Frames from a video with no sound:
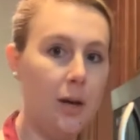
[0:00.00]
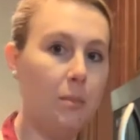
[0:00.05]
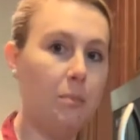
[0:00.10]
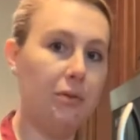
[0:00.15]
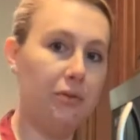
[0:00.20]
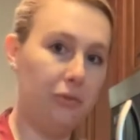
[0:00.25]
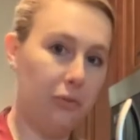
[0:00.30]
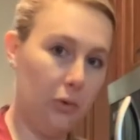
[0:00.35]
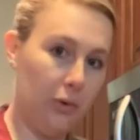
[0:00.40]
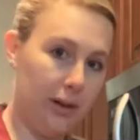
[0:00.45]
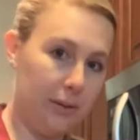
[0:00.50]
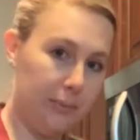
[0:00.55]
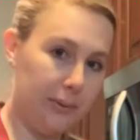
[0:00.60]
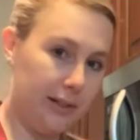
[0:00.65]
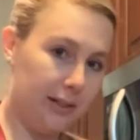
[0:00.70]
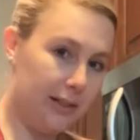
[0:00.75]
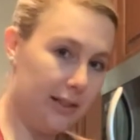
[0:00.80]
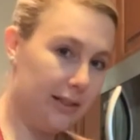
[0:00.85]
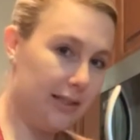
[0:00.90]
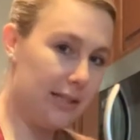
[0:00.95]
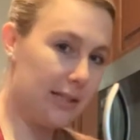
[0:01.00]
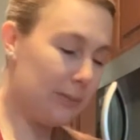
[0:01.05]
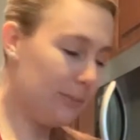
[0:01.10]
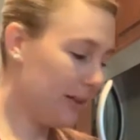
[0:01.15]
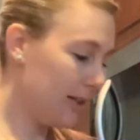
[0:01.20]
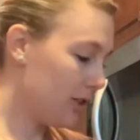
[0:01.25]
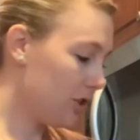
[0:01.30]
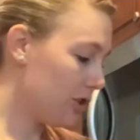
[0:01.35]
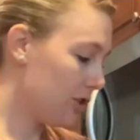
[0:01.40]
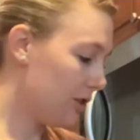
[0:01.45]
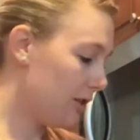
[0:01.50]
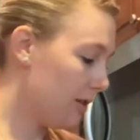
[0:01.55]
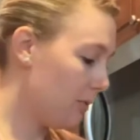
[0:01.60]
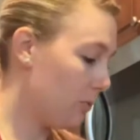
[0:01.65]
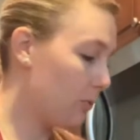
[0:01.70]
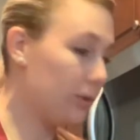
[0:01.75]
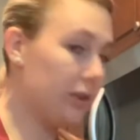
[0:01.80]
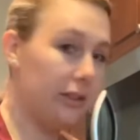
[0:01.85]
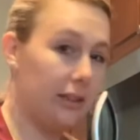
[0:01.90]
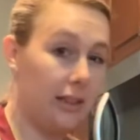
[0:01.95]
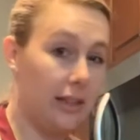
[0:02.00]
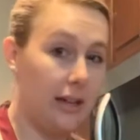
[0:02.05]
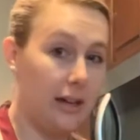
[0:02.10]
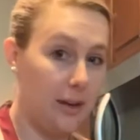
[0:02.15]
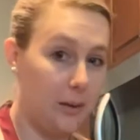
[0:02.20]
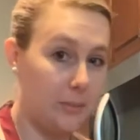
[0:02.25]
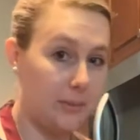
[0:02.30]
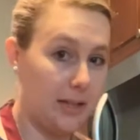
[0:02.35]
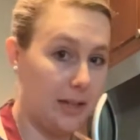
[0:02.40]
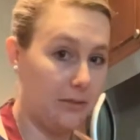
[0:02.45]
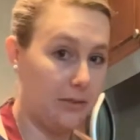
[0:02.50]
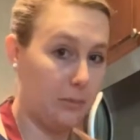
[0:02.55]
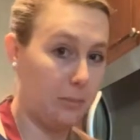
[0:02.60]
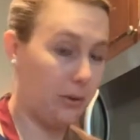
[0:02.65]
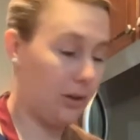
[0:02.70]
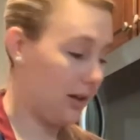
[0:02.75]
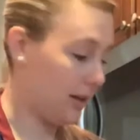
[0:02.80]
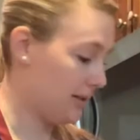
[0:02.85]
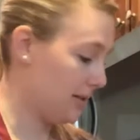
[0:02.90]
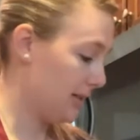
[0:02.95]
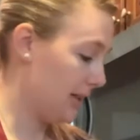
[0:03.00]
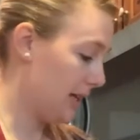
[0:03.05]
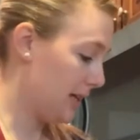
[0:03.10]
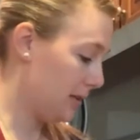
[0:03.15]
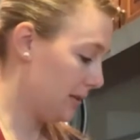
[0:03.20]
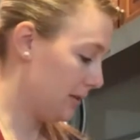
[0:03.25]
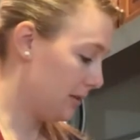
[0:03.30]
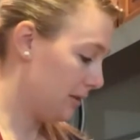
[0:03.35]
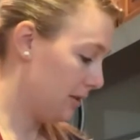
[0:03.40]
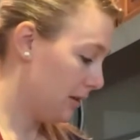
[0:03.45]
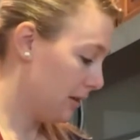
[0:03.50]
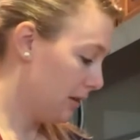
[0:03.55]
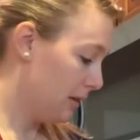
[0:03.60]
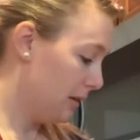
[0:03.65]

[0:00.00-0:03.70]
before I put it in this mixture really helped out the process.